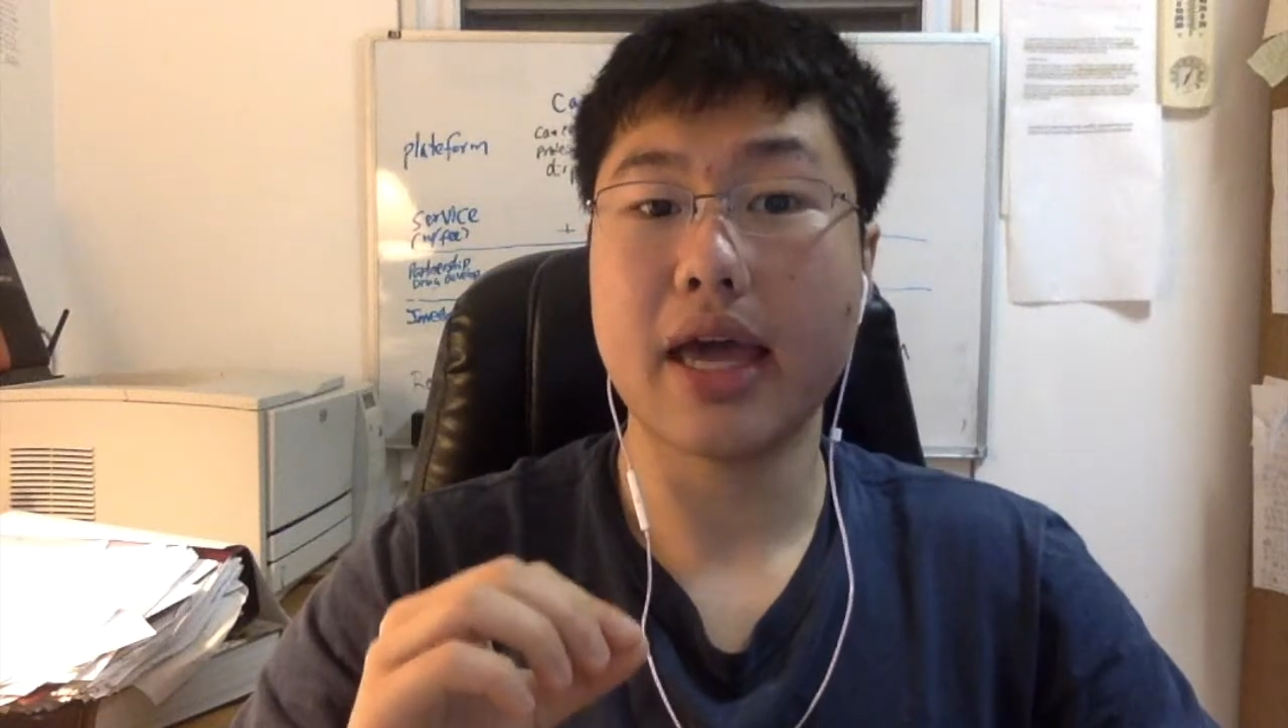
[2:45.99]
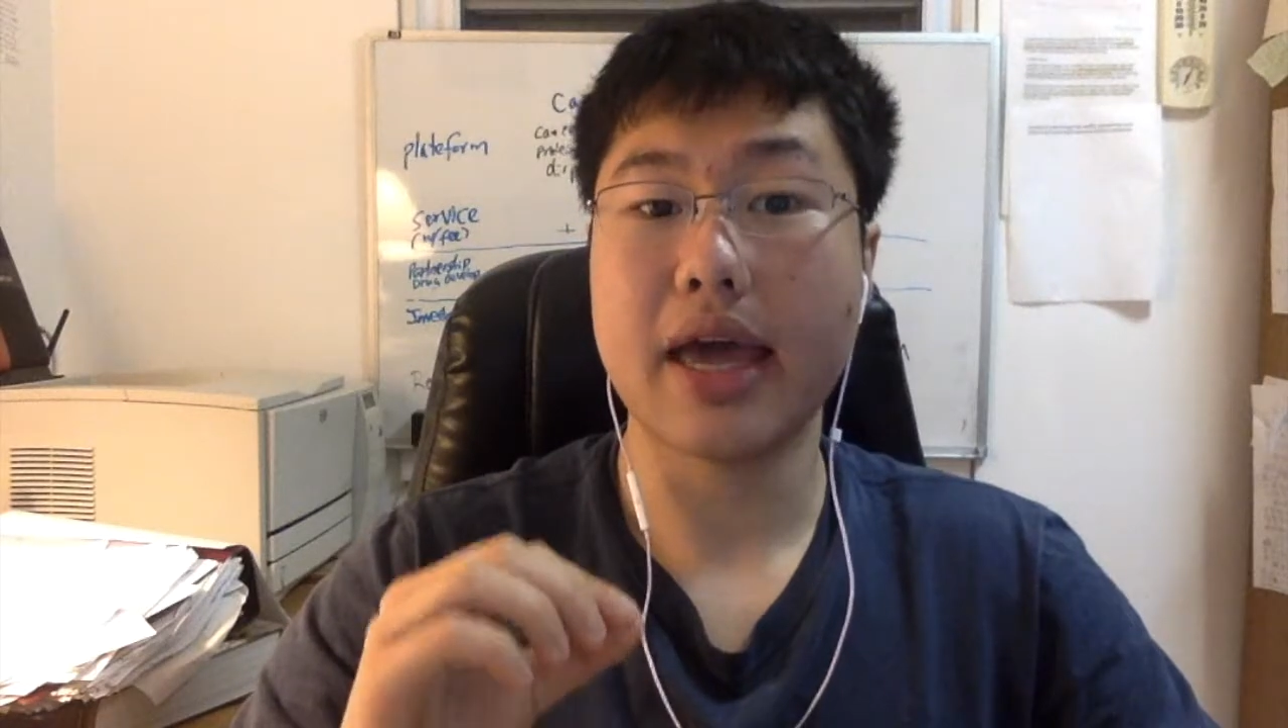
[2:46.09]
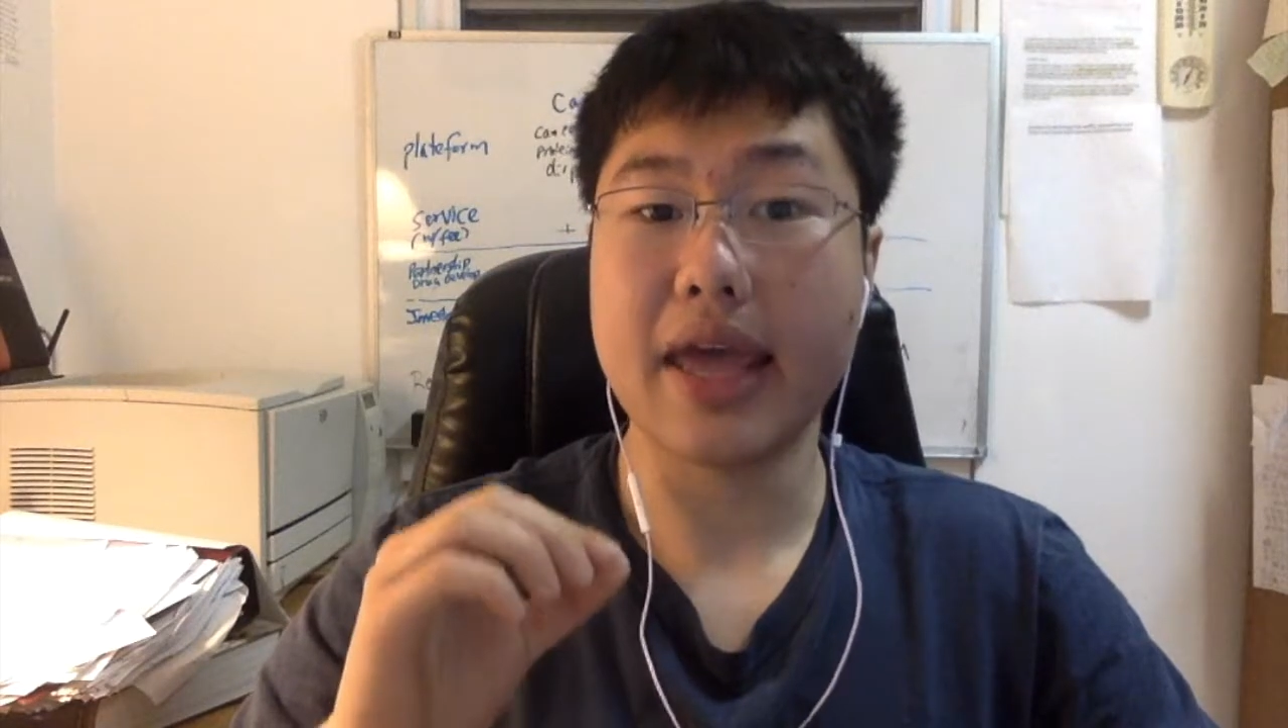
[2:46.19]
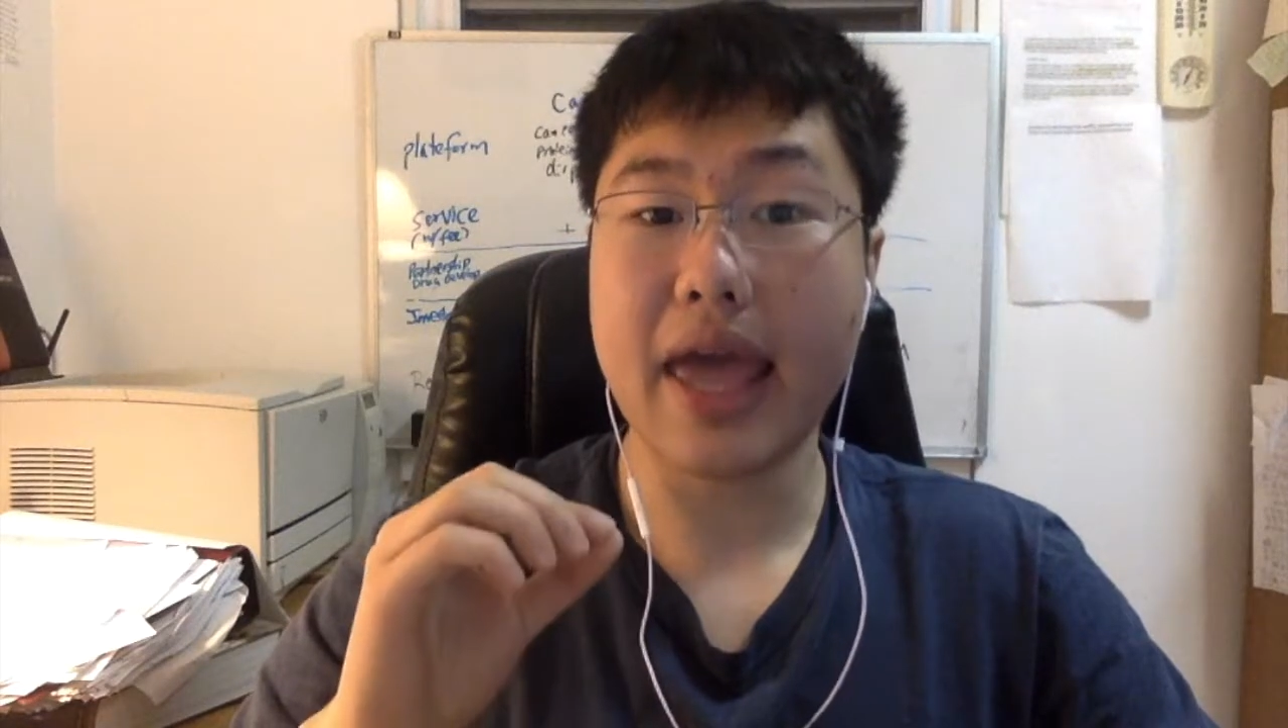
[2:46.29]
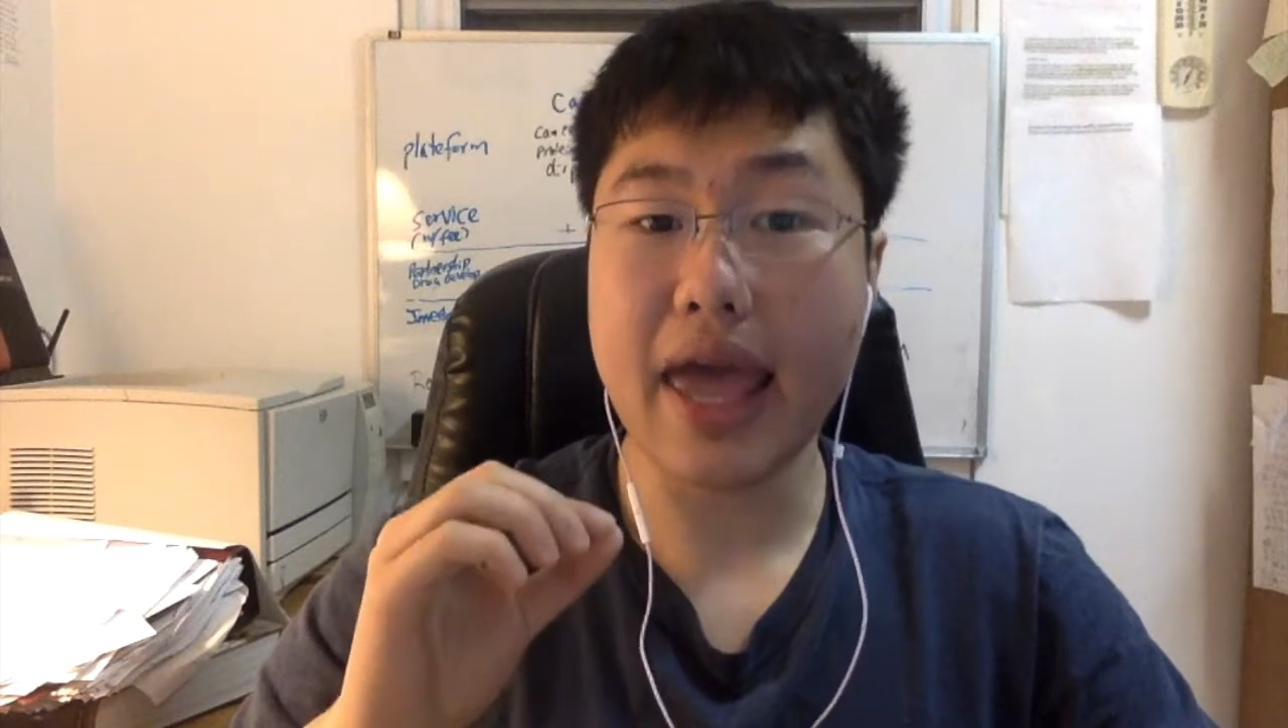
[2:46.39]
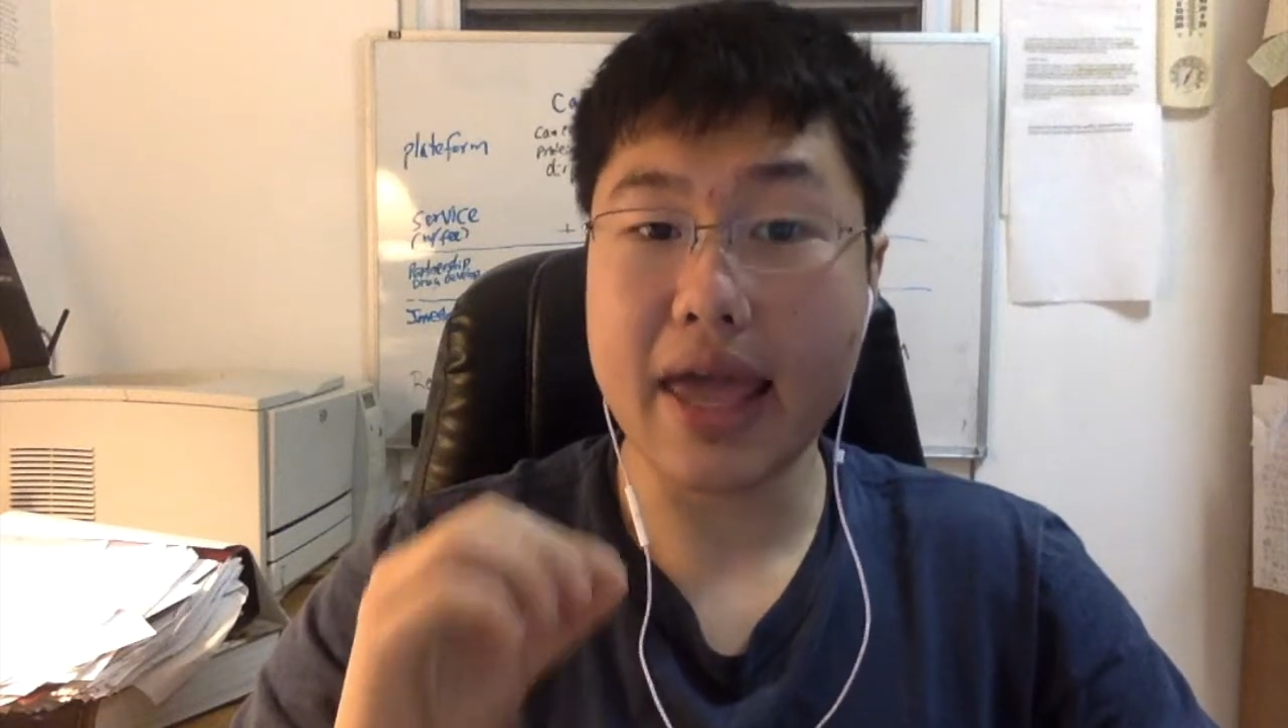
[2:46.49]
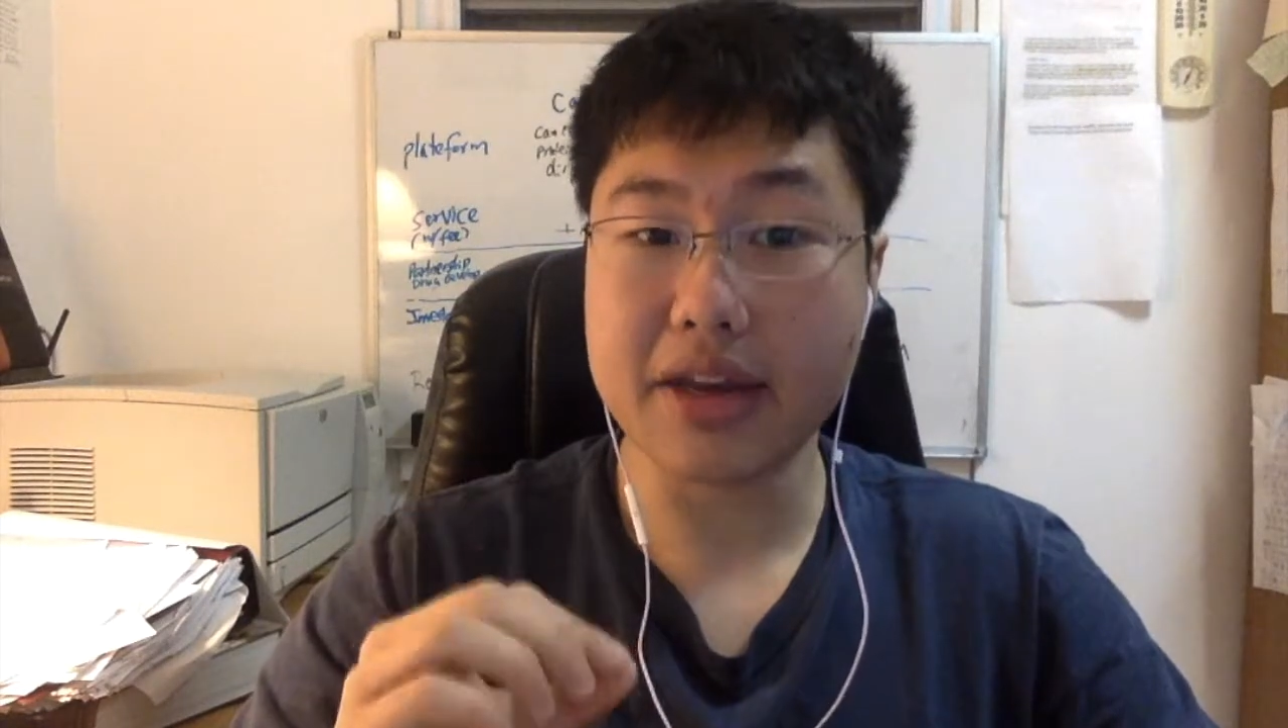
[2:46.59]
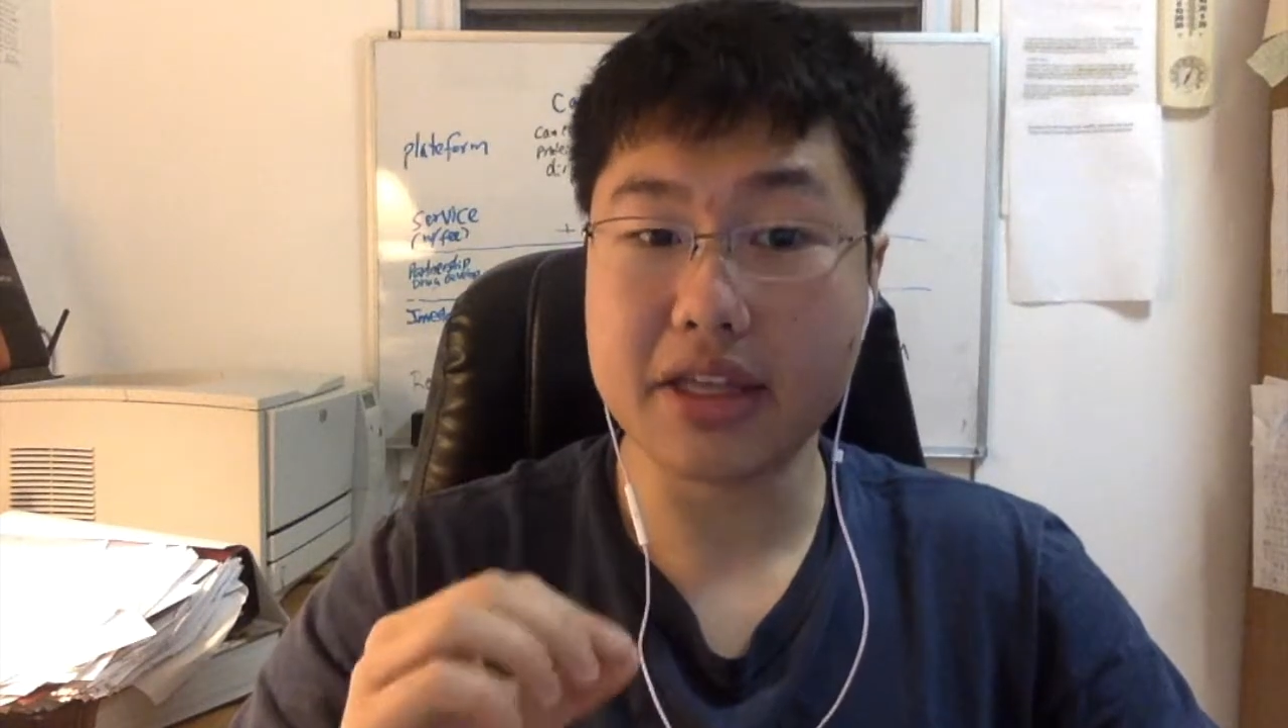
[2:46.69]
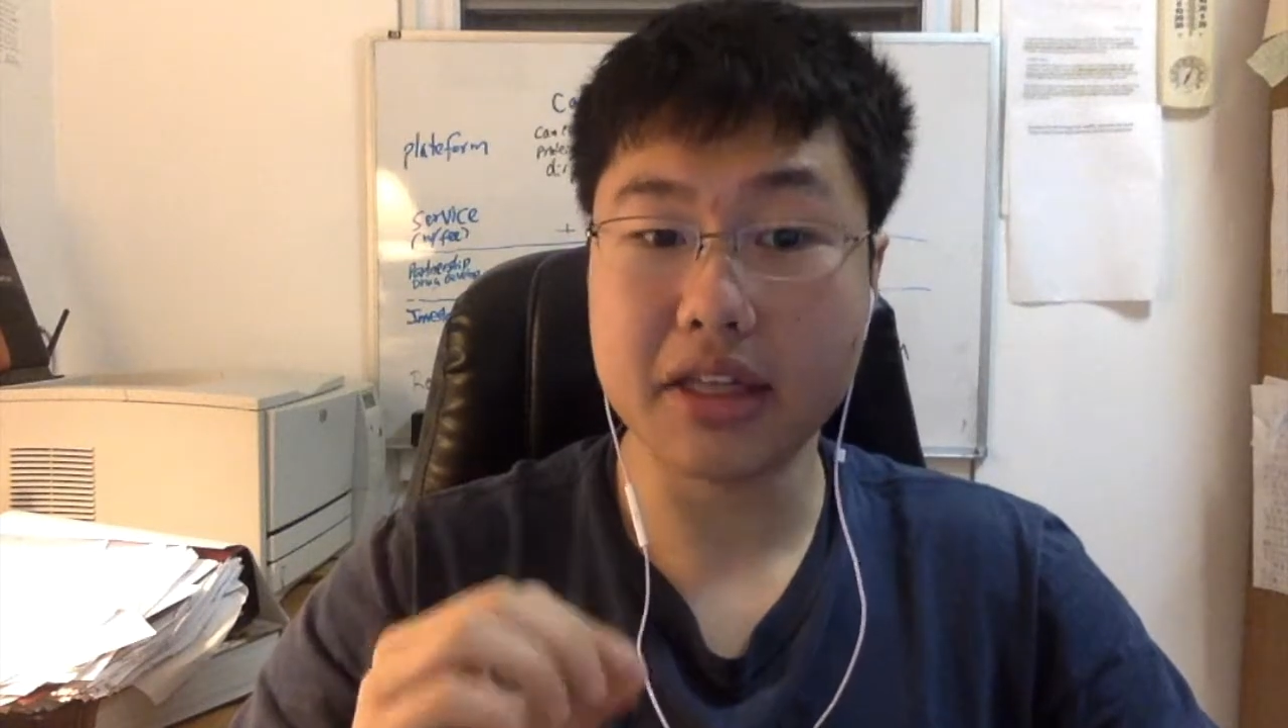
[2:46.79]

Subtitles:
at any